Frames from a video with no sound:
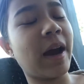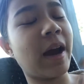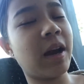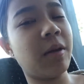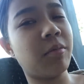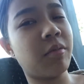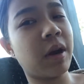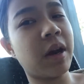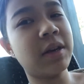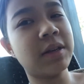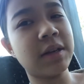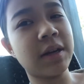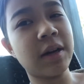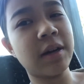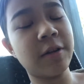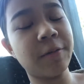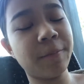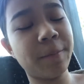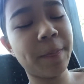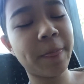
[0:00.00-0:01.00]
I had a
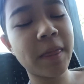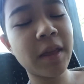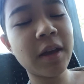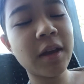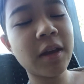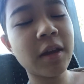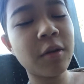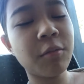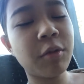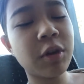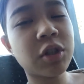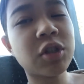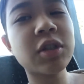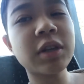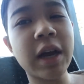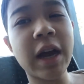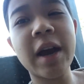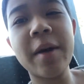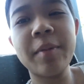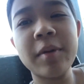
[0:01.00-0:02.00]
breakdown, which
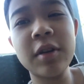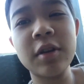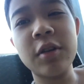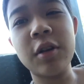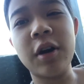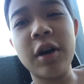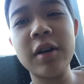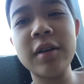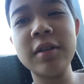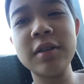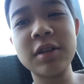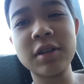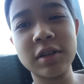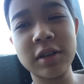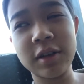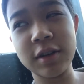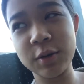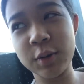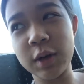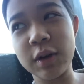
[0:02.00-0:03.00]
happened a lot during
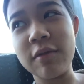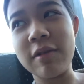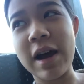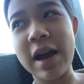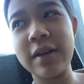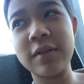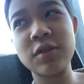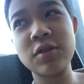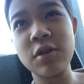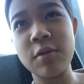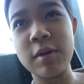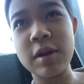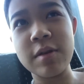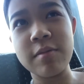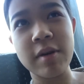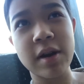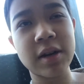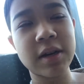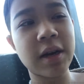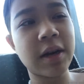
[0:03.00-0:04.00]
year 12. I had so many
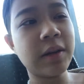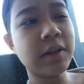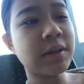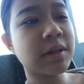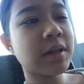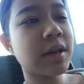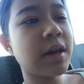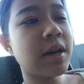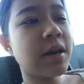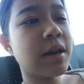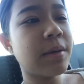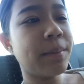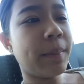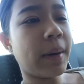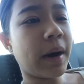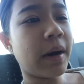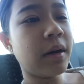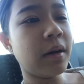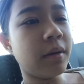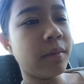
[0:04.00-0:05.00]
breakdowns,
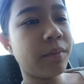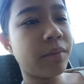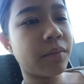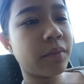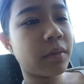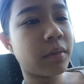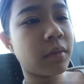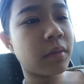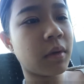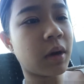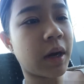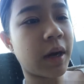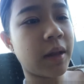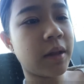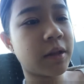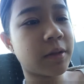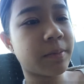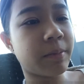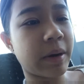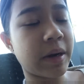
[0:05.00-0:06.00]
but I had
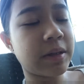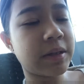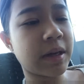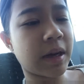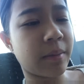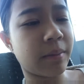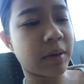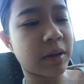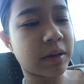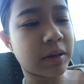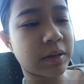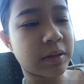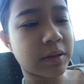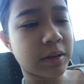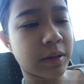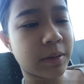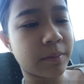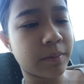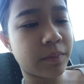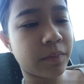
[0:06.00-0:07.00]
this breakdown because
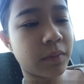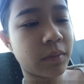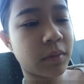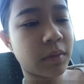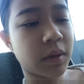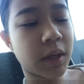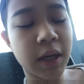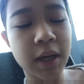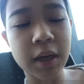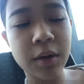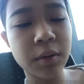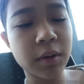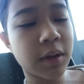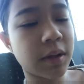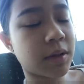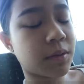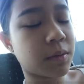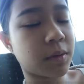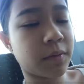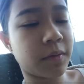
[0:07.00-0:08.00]
and
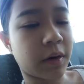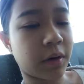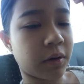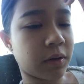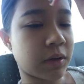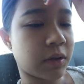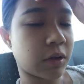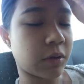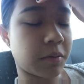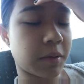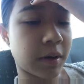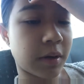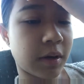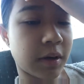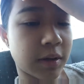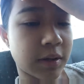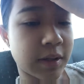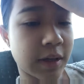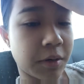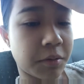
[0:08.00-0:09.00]
this was very stupid
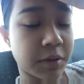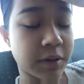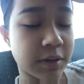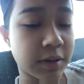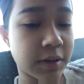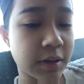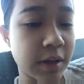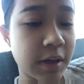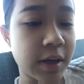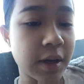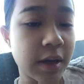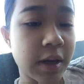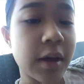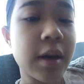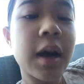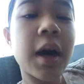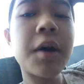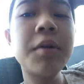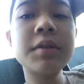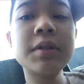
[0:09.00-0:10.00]
because I was
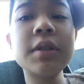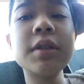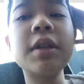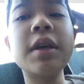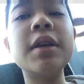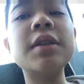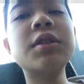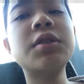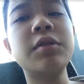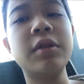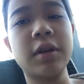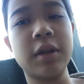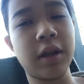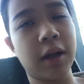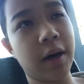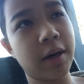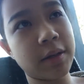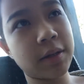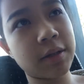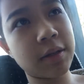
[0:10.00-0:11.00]
in history
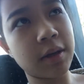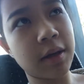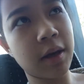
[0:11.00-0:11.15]
class,